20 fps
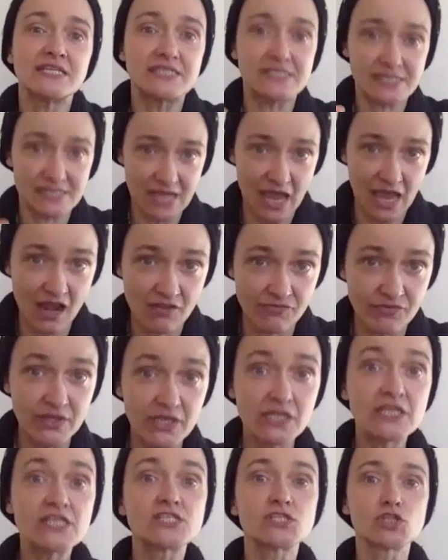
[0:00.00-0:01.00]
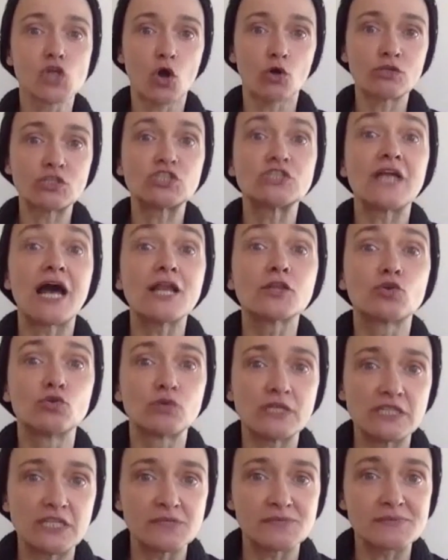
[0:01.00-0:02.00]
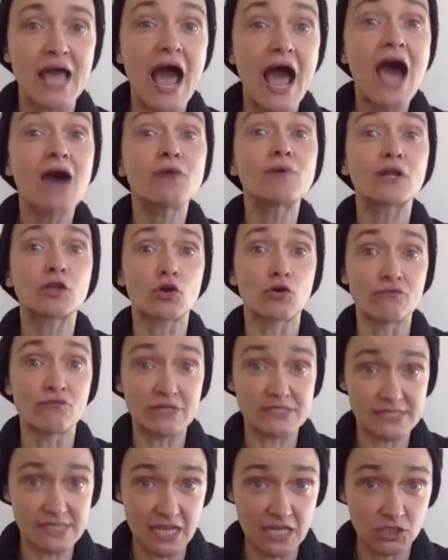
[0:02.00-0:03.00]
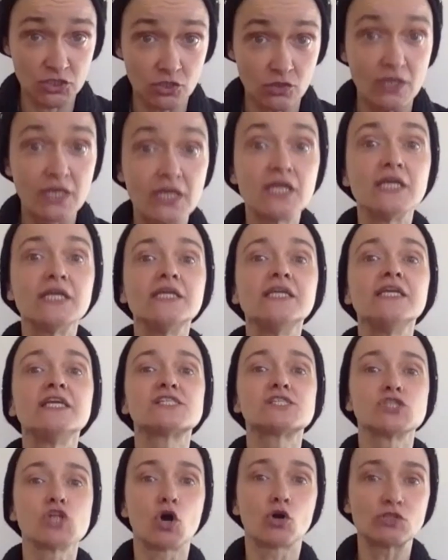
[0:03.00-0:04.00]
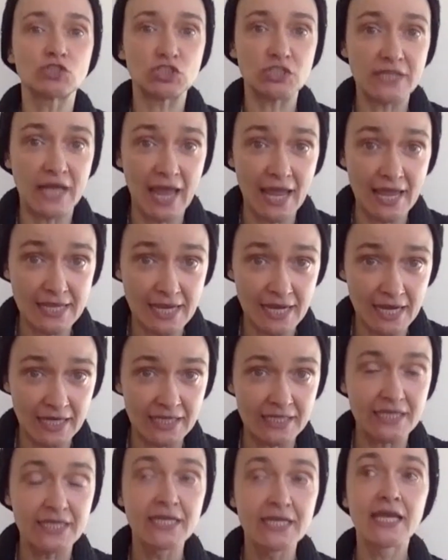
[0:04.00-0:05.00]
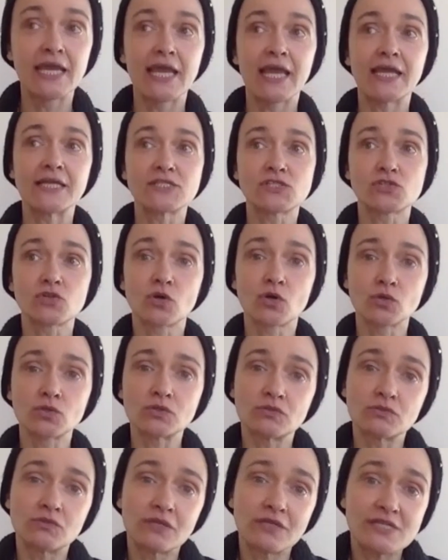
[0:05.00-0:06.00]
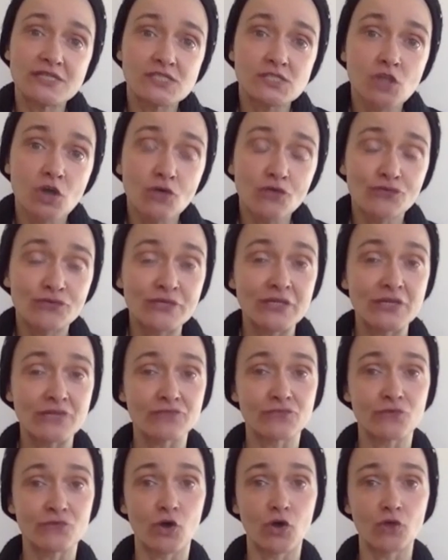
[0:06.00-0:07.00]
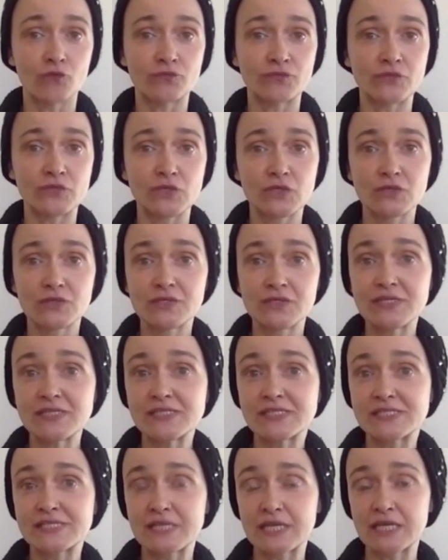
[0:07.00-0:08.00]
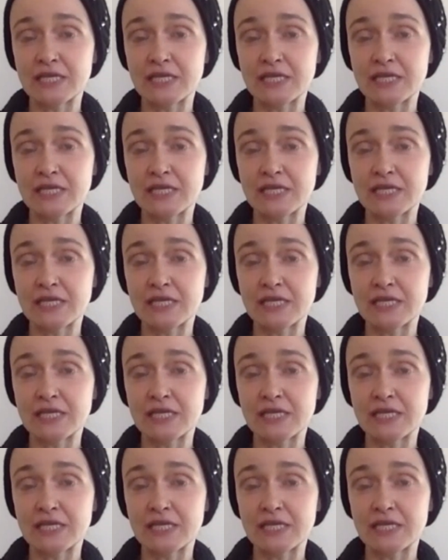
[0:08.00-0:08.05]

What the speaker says: itself is nourishing algorithms. Our conversation is nourishing AI. And so there is no fear involved. There is